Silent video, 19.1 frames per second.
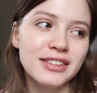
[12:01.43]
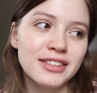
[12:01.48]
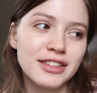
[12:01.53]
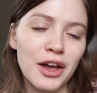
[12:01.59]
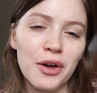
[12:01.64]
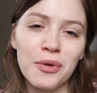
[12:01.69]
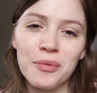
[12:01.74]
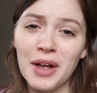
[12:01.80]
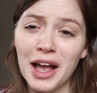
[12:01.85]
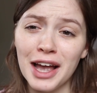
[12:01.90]

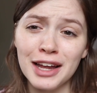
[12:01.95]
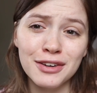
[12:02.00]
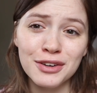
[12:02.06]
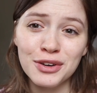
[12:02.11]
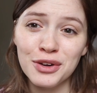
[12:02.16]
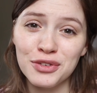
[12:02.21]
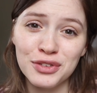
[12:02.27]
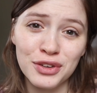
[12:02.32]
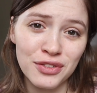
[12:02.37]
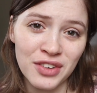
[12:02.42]
So I don't
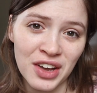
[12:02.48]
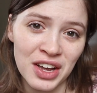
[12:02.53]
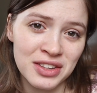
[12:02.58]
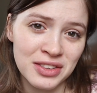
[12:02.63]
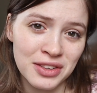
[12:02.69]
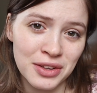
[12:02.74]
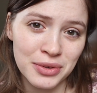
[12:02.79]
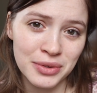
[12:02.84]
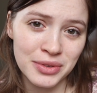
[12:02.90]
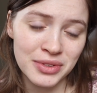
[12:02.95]
know if you
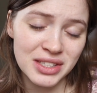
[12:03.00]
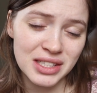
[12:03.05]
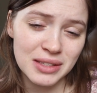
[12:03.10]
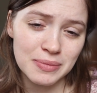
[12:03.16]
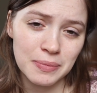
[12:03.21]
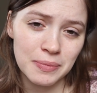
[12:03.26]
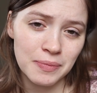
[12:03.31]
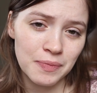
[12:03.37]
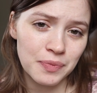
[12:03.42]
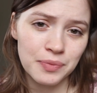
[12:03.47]
find
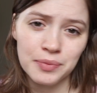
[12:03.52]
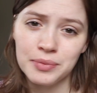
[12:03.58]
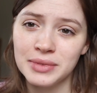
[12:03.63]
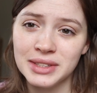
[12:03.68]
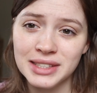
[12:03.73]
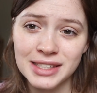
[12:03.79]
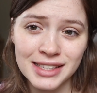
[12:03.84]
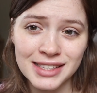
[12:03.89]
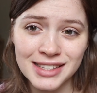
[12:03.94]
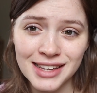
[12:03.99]
those
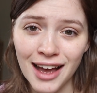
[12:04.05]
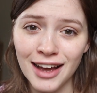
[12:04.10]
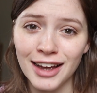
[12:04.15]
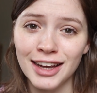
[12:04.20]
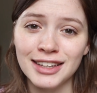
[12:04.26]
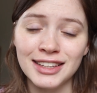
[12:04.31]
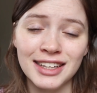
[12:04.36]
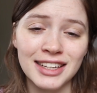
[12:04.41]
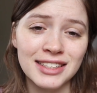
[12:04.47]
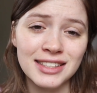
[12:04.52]

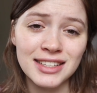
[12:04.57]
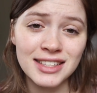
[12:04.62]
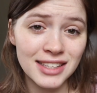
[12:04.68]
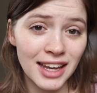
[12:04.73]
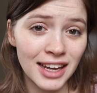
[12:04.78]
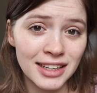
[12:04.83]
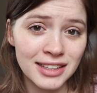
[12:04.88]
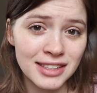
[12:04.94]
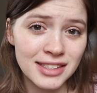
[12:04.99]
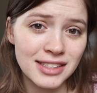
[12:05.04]
design
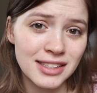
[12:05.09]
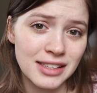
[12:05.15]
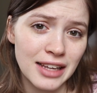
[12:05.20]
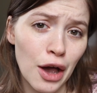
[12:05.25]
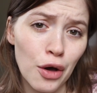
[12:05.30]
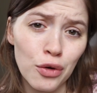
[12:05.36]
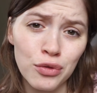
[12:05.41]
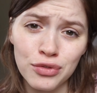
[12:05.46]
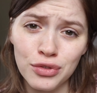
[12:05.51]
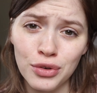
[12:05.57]
insights
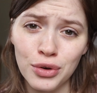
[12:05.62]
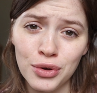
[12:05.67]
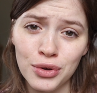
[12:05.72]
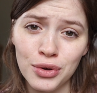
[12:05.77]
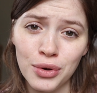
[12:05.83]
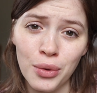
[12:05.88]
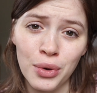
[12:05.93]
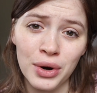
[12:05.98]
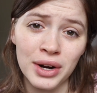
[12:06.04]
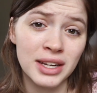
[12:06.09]

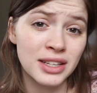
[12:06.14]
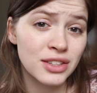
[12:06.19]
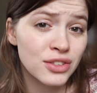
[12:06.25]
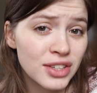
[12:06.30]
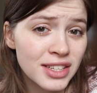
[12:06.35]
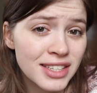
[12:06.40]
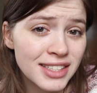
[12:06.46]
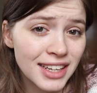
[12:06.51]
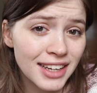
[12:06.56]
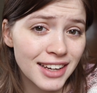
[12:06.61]
helpful or
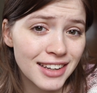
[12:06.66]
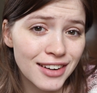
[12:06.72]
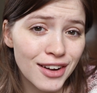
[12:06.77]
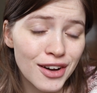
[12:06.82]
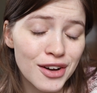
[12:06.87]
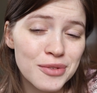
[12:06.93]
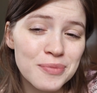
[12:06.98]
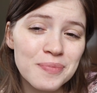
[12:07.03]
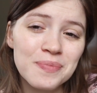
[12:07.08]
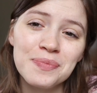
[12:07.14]
interesting at
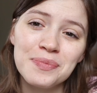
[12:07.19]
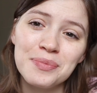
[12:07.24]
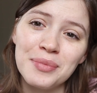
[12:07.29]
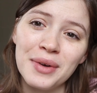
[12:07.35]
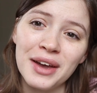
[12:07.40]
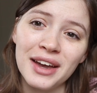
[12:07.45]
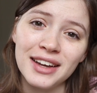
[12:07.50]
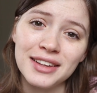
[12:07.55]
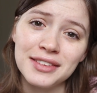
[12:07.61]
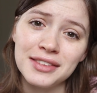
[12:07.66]
all, but
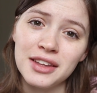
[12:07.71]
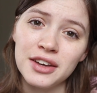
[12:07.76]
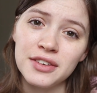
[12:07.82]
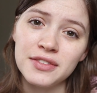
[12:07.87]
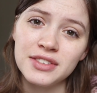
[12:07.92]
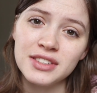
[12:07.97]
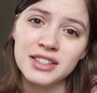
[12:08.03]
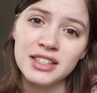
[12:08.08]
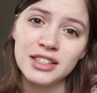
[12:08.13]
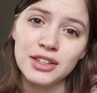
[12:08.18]
I'd
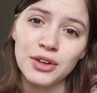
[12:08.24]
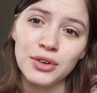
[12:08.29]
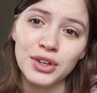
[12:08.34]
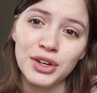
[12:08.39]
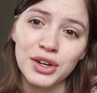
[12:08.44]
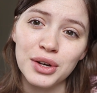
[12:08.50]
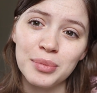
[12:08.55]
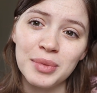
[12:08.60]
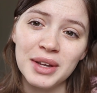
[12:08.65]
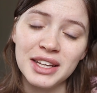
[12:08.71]
love to know
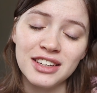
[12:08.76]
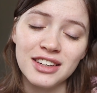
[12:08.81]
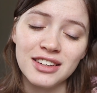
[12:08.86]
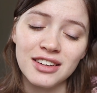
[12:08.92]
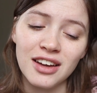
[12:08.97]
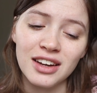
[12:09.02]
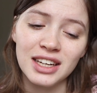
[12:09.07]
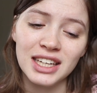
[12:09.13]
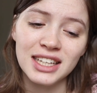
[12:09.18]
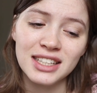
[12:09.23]
your opinion
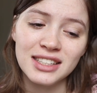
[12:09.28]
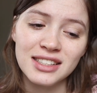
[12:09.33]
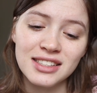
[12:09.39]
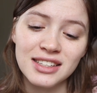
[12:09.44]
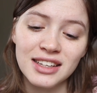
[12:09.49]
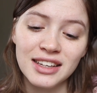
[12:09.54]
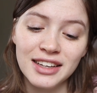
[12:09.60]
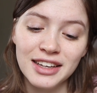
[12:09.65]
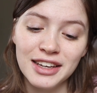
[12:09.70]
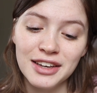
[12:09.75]
on it.
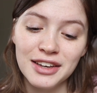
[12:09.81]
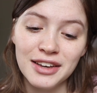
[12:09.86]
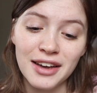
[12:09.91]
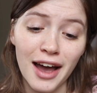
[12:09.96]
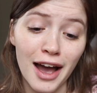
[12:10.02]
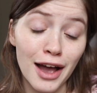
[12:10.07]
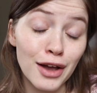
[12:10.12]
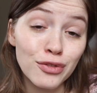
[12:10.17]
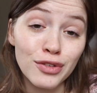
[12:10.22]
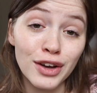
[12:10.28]

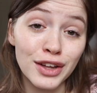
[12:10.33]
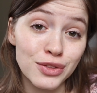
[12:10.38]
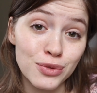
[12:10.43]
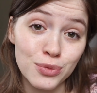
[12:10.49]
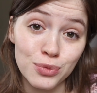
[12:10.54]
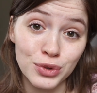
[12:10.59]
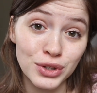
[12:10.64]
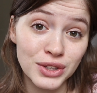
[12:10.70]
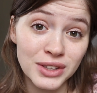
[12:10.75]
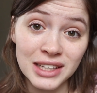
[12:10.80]
I find
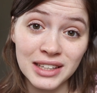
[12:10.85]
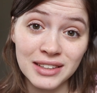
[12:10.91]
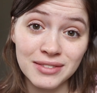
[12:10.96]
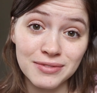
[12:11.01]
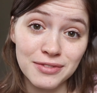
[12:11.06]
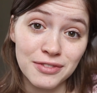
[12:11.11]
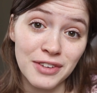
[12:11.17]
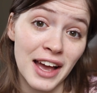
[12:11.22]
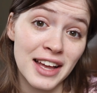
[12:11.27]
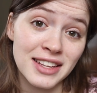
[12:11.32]
them really
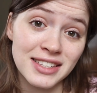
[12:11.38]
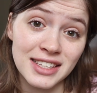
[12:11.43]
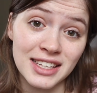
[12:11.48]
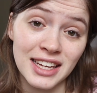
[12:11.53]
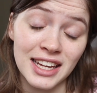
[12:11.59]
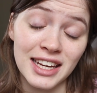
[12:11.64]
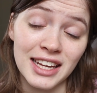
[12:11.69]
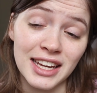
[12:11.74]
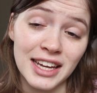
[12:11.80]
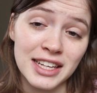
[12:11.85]

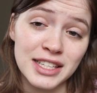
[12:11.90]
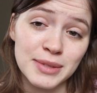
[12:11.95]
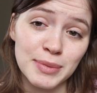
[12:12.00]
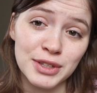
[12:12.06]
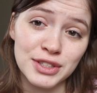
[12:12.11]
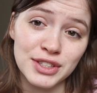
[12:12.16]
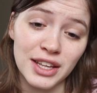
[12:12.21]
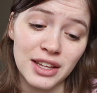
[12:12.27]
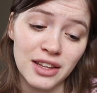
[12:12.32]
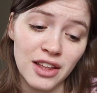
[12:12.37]
fascinating. I
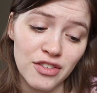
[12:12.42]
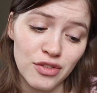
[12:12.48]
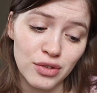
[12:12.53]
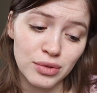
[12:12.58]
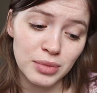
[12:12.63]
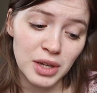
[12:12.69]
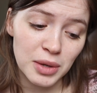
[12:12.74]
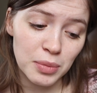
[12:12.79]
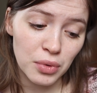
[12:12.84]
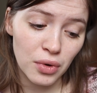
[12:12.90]
especially love when
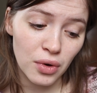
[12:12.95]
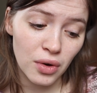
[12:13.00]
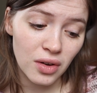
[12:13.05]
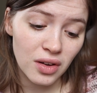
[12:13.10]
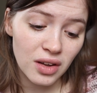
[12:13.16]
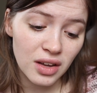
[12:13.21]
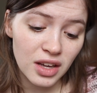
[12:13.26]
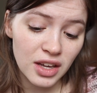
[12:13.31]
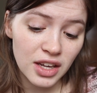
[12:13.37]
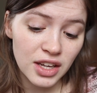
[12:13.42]
people
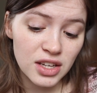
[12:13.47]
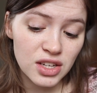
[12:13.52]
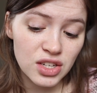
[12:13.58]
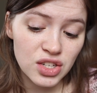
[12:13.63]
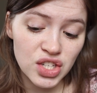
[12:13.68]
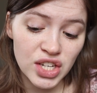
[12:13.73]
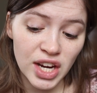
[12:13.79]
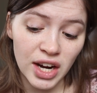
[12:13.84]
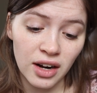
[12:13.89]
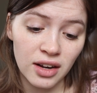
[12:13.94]

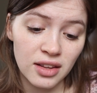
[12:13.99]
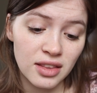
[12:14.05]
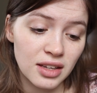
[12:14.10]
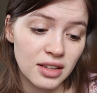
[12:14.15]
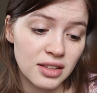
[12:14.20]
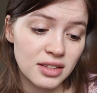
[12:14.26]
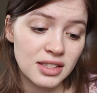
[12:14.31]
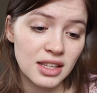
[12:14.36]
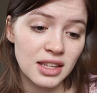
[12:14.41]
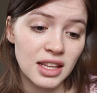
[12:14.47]
share
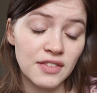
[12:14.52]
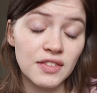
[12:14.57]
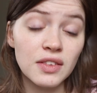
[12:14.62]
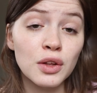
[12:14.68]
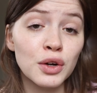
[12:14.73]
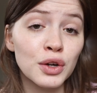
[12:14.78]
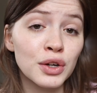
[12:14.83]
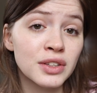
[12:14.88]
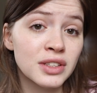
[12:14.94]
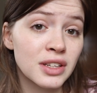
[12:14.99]
things that they've
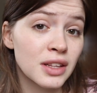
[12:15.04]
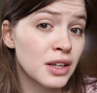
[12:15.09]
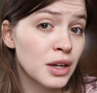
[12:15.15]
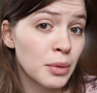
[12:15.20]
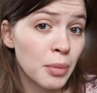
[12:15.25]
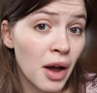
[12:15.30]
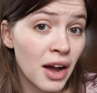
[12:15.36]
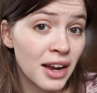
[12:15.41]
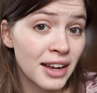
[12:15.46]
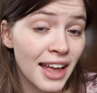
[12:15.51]
learned in their
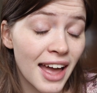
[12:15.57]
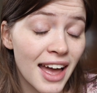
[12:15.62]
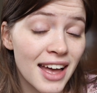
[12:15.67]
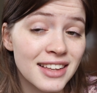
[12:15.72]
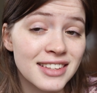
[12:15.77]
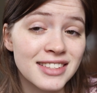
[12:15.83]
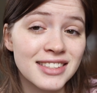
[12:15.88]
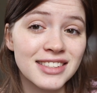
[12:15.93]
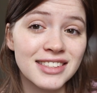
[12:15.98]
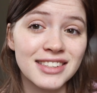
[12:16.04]

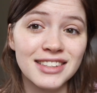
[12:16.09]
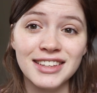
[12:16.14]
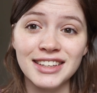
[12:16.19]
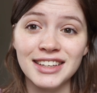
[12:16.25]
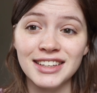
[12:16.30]
podcasts.